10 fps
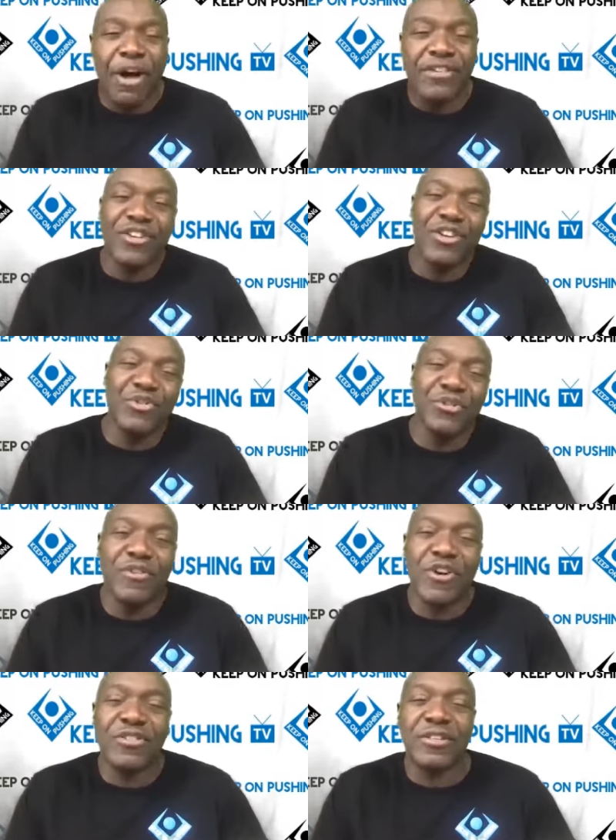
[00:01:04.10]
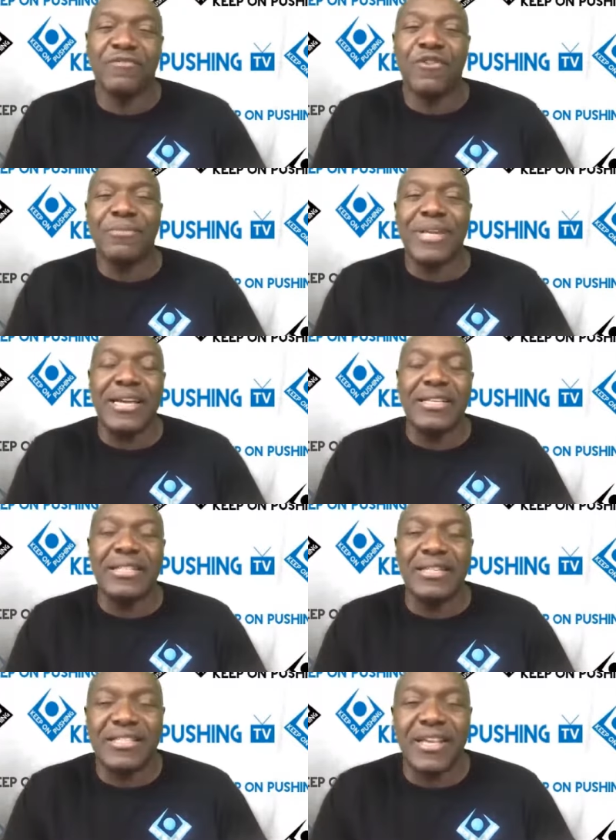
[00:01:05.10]
Boston University from
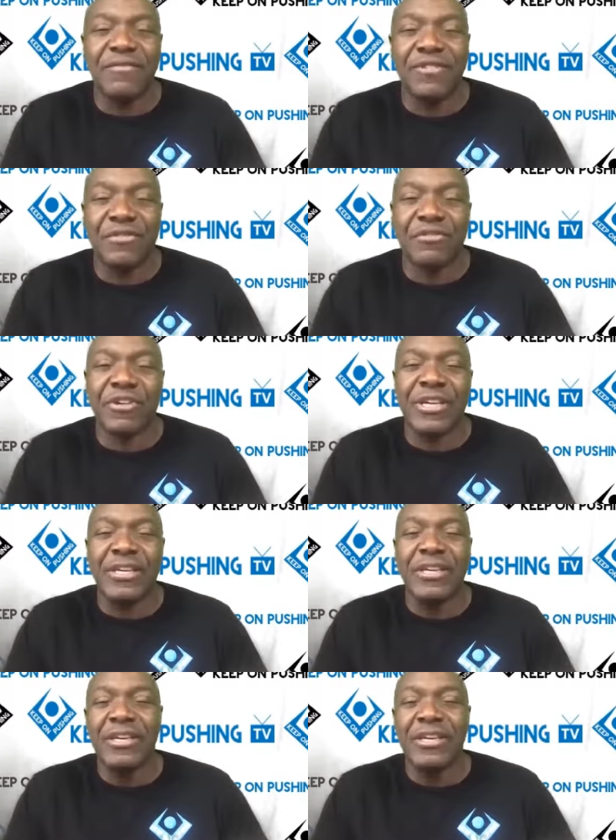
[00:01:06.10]
1973